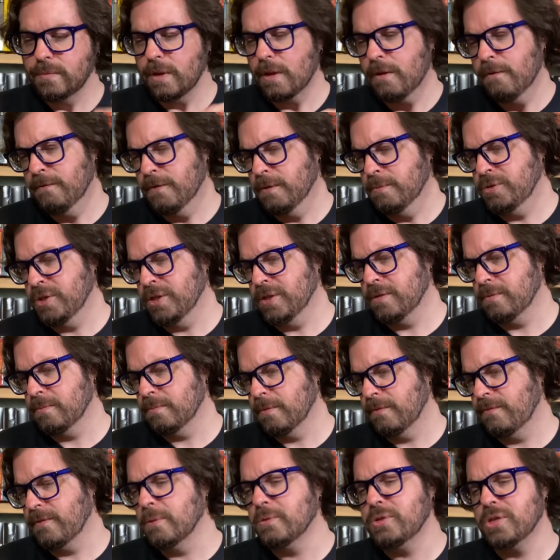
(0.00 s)

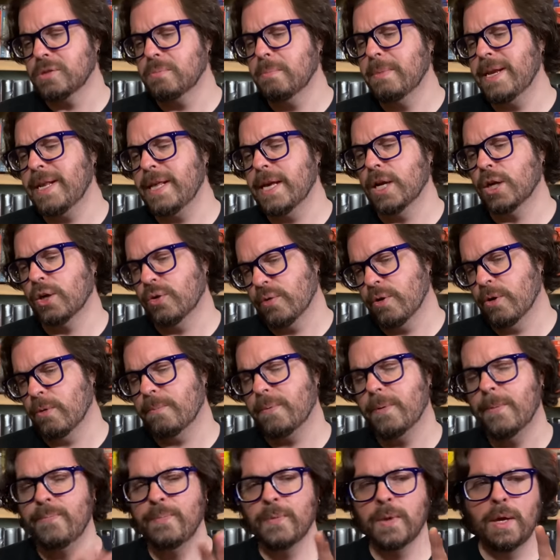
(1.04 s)
FilmChest Media Group.
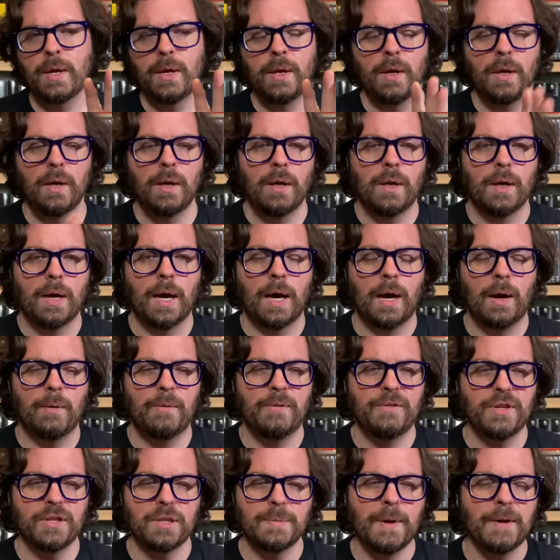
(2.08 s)
We've
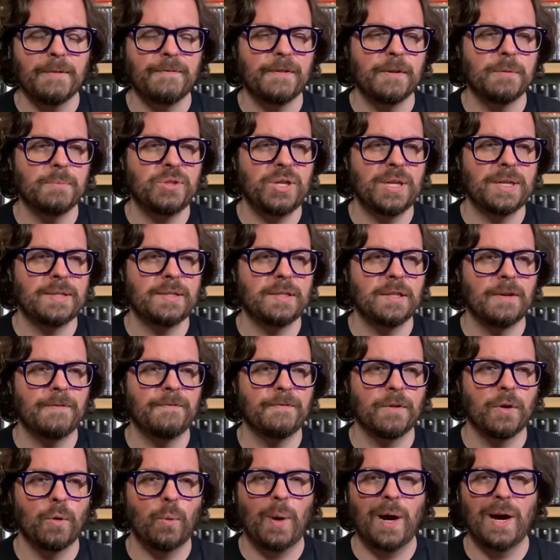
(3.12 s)
talked about FilmChest stuff
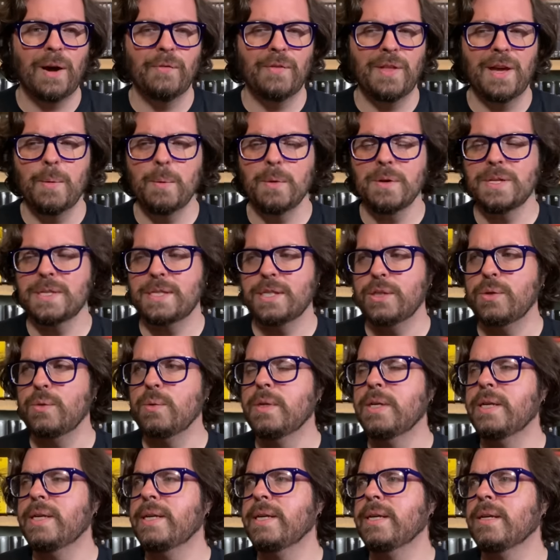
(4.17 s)
for a while. They were
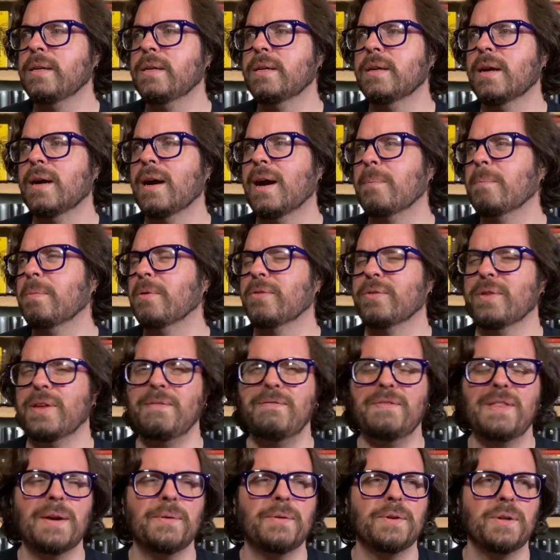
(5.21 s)
doing, I
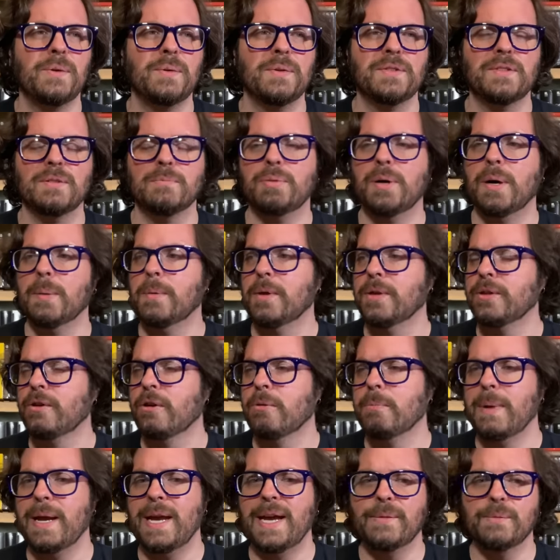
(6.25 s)
believe they were doing some public
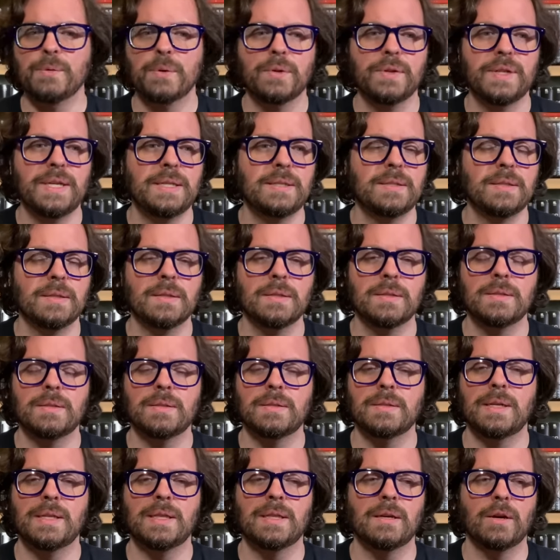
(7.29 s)
domain releases
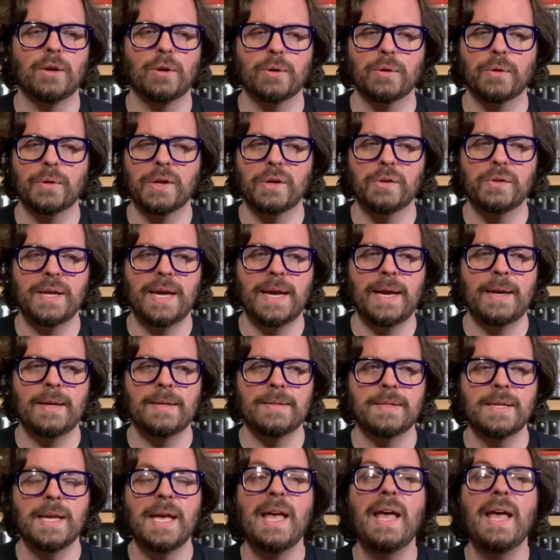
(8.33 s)
in the earlier days.